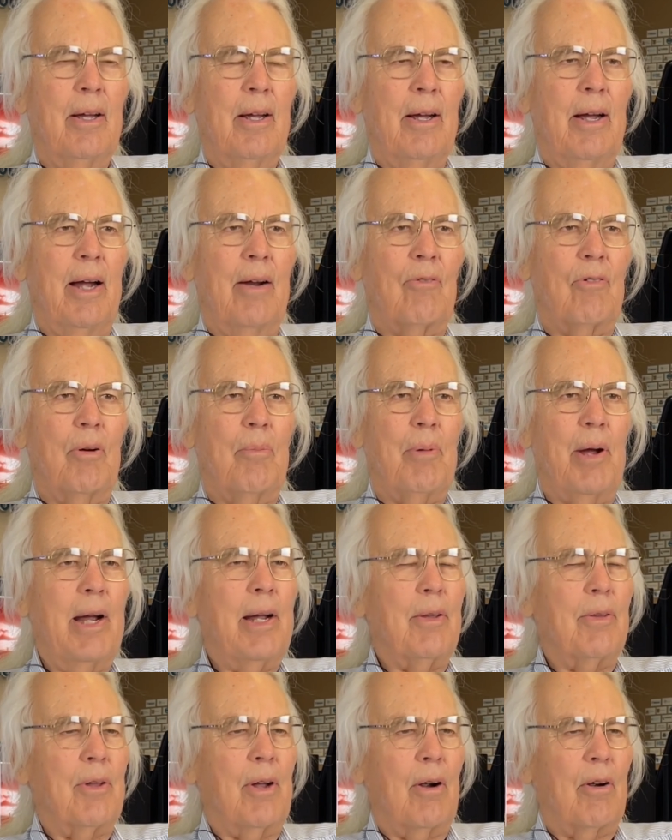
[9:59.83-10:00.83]
and
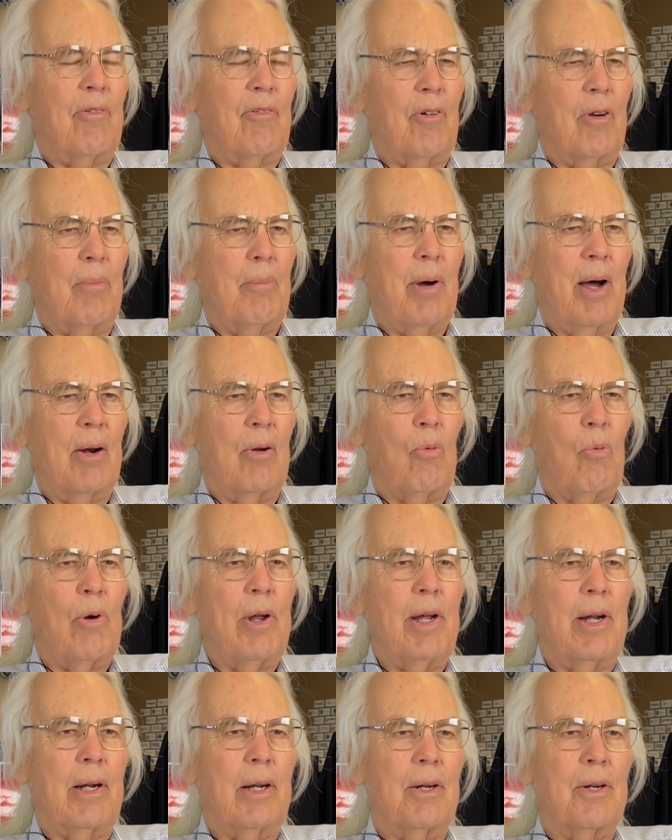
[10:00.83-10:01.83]
remained there for about a
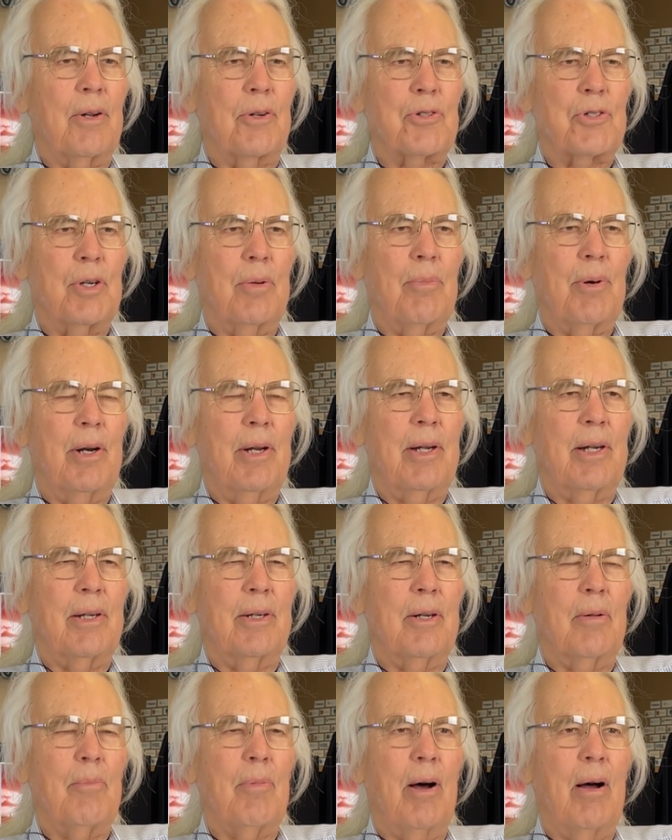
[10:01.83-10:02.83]
week until somebody
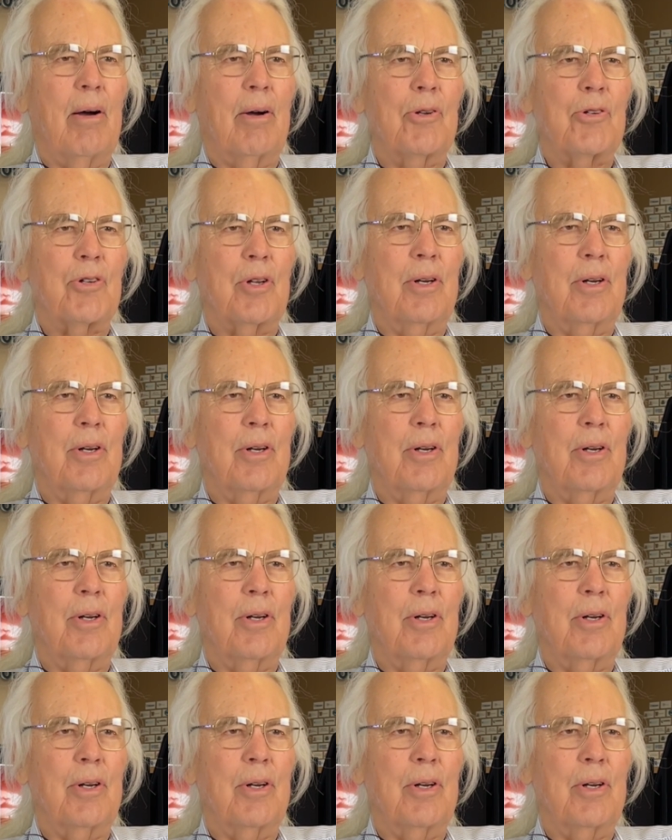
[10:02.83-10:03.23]
could demolish it